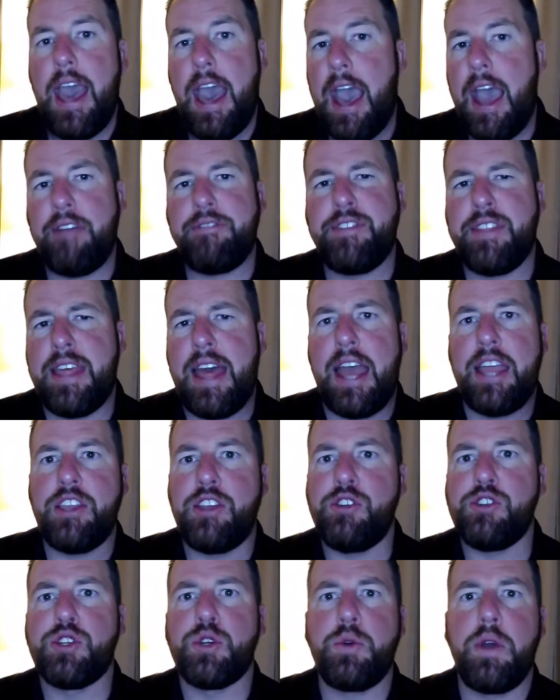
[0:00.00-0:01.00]
After that,
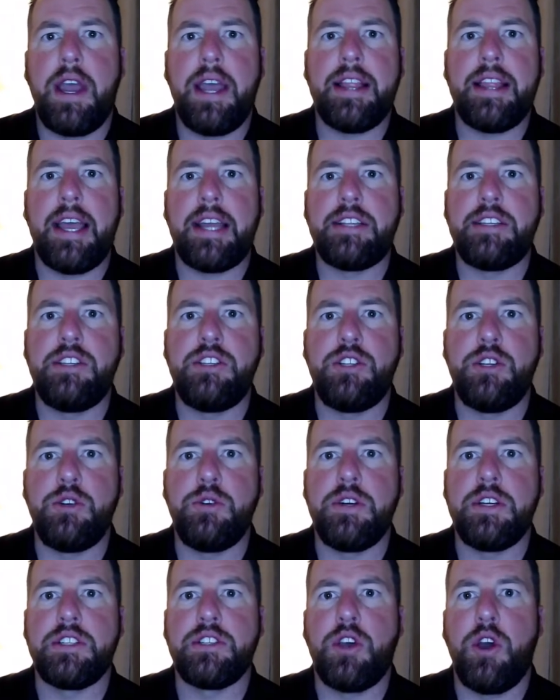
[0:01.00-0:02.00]
usually what I like to do
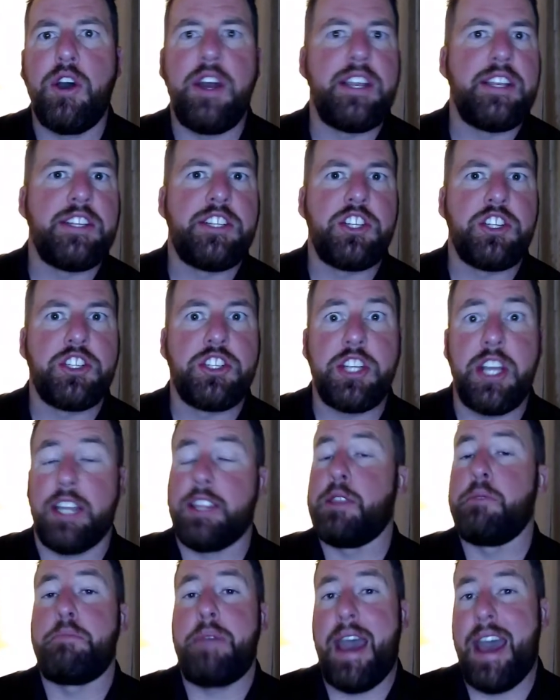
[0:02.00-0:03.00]
is go ahead and just check
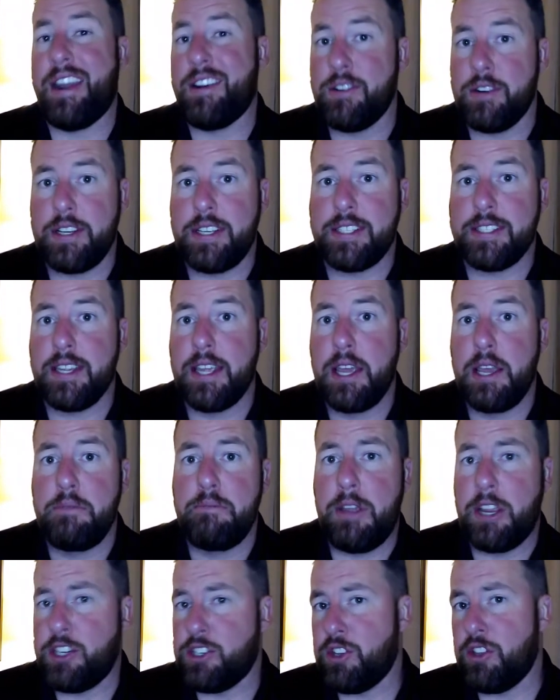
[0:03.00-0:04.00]
the batteries.
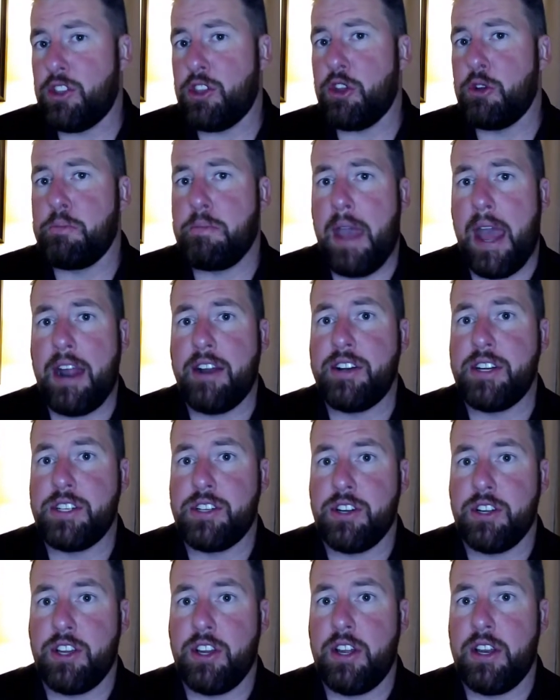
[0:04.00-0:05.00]
Make sure that your batteries
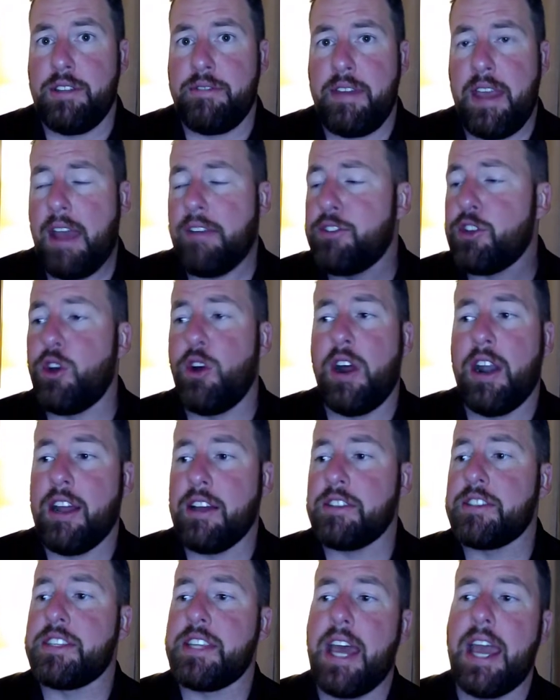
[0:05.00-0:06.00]
are good. If you have to go out
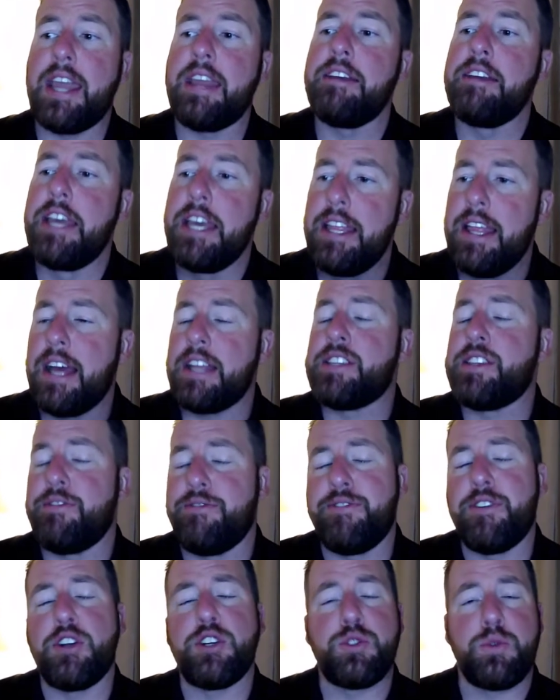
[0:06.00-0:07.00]
on site, that's the
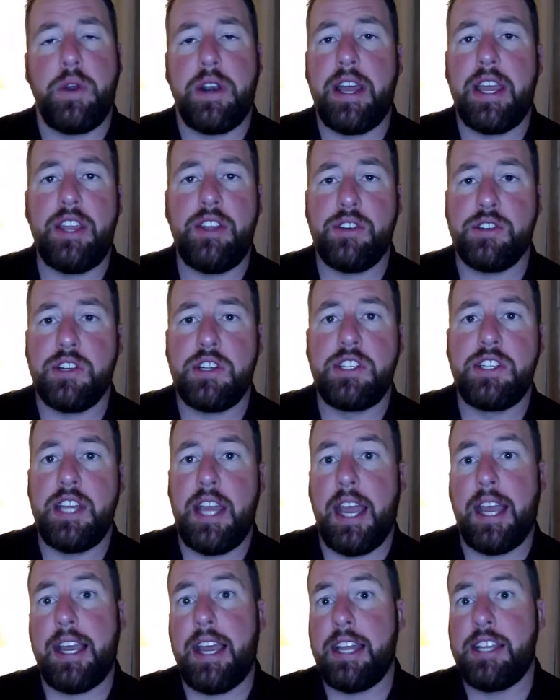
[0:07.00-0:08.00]
first one I usually
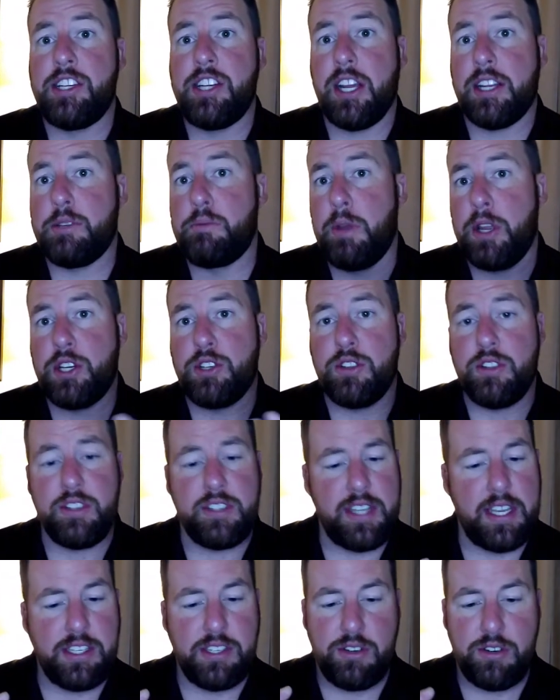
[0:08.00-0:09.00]
check. I check to make sure the
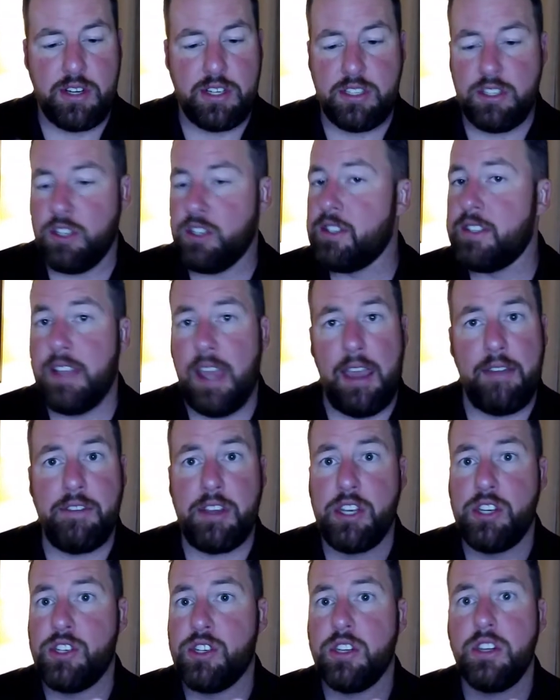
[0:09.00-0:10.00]
sensor doesn't look
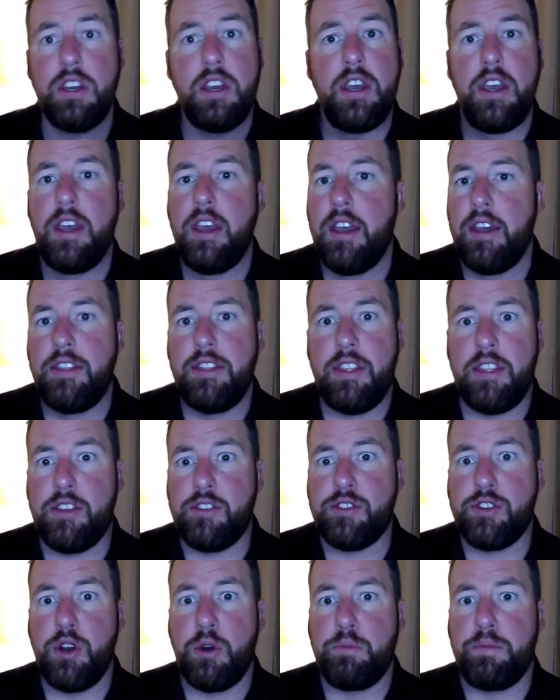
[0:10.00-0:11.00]
damaged and that
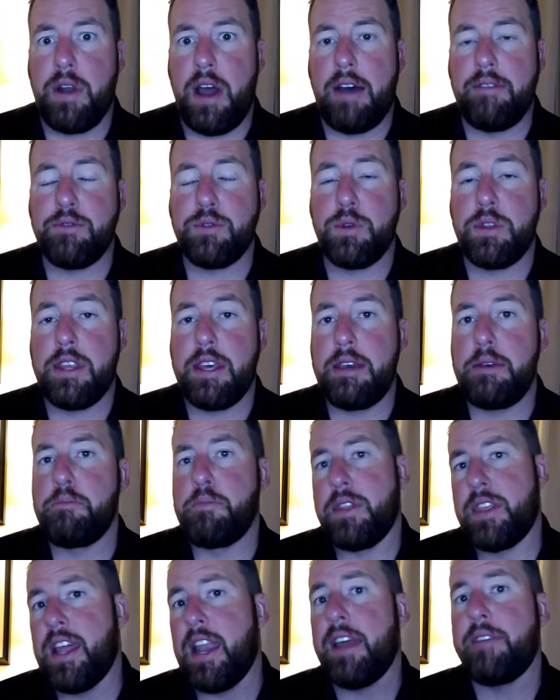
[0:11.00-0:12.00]
there's no problems with it.
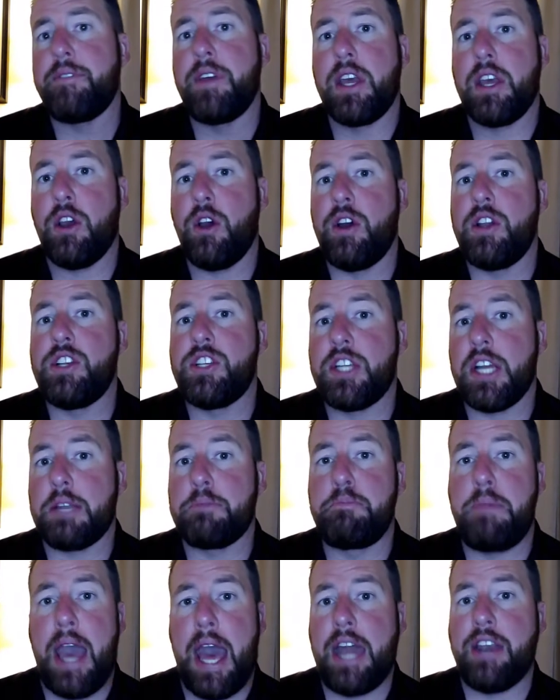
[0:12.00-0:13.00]
But then I'm going to go ahead and
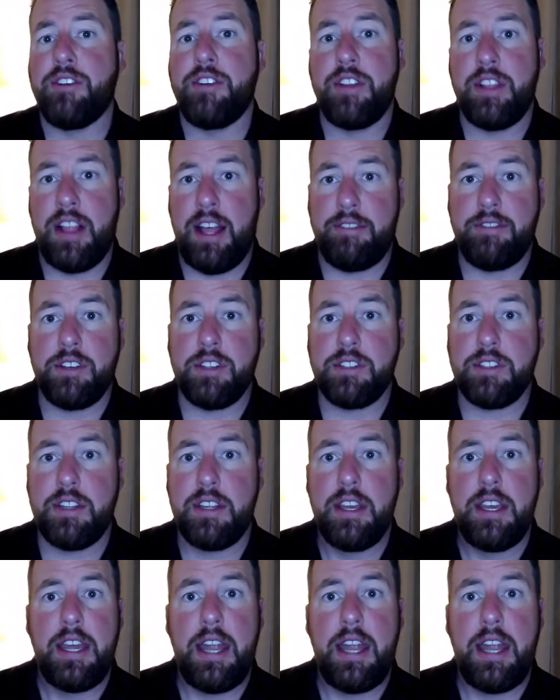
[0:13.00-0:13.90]
check battery levels.